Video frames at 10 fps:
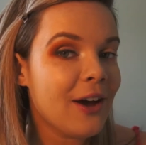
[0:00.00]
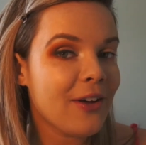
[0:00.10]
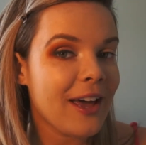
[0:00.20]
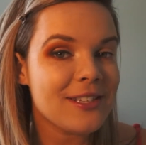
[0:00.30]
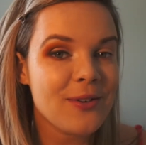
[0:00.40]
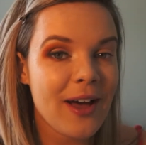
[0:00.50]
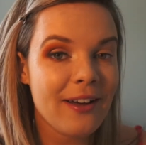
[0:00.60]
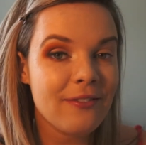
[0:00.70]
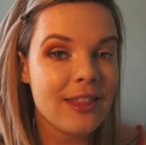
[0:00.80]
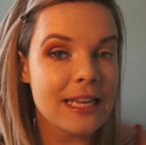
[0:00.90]
Okay, so I
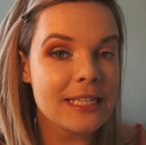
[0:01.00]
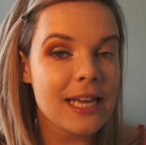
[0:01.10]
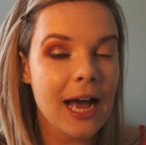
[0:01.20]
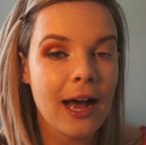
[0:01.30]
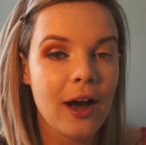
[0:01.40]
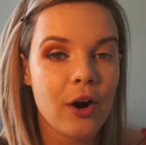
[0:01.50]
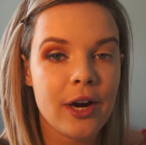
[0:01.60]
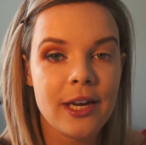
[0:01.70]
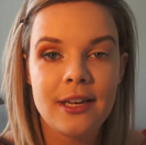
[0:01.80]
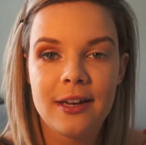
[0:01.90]
have this eye
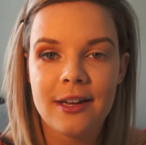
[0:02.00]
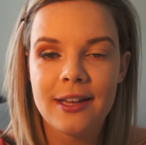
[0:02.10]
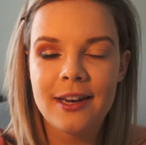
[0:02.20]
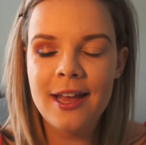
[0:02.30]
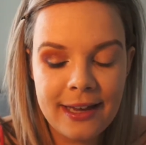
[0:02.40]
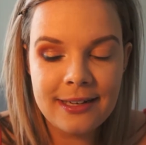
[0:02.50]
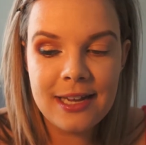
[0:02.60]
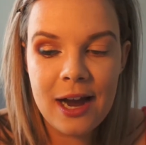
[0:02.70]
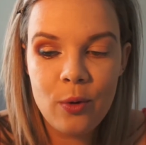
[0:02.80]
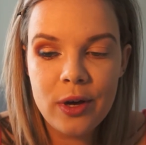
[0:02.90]
already done, and
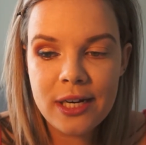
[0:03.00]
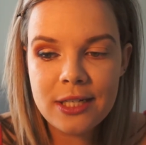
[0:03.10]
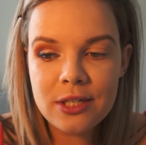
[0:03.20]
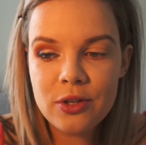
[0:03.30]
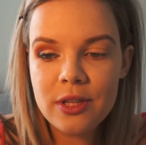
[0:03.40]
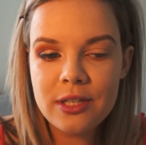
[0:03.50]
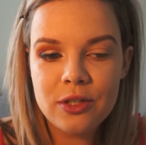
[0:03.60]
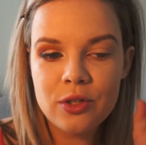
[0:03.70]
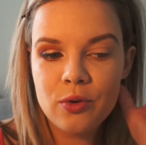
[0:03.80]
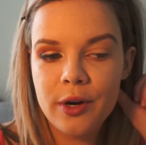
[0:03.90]
I wanted to do this
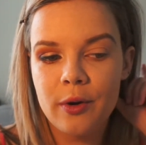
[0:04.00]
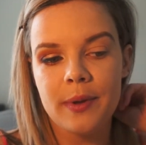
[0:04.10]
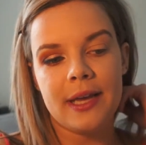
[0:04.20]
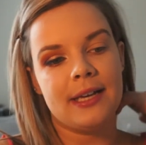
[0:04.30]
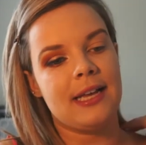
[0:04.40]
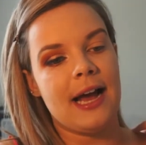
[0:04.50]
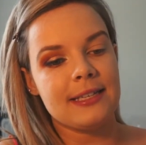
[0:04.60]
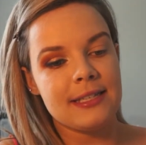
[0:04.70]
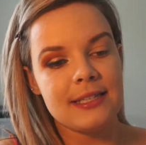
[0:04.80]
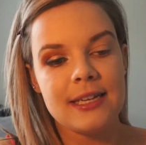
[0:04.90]
tutorial because I
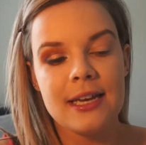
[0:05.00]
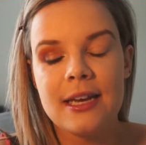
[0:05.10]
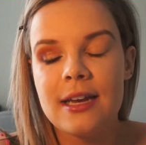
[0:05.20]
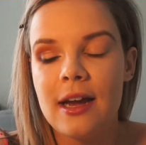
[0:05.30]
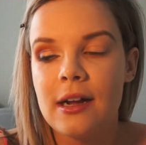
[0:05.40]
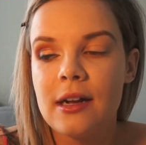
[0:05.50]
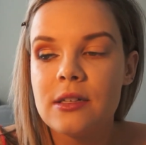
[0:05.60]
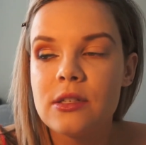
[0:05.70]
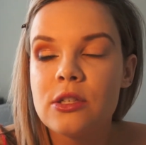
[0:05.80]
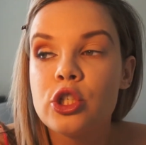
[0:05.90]
see
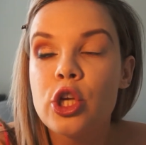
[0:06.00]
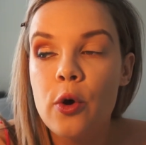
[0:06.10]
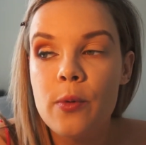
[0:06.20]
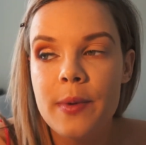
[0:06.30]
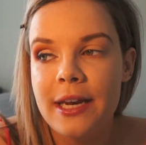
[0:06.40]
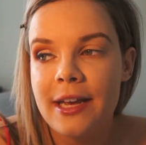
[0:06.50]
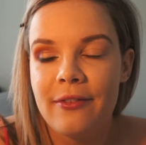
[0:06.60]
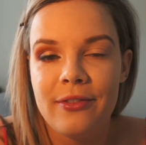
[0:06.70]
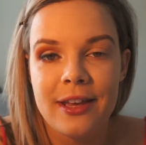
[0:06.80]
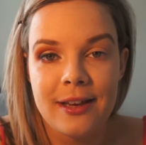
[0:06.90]
so many
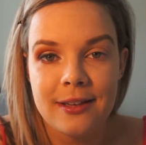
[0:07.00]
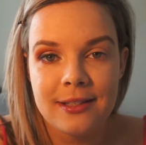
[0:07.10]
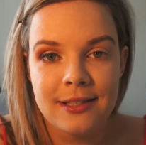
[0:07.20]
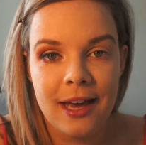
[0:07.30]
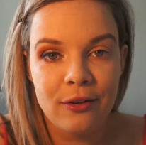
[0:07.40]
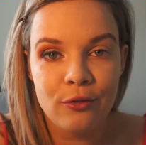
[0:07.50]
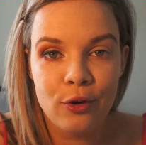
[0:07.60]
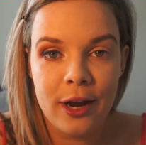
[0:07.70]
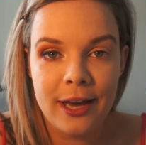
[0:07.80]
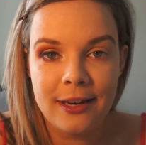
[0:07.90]
of these kind of
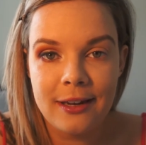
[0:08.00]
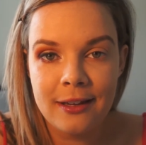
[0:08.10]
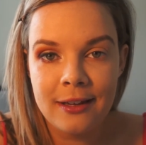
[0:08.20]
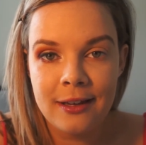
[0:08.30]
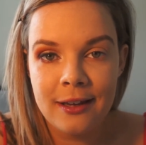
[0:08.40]
red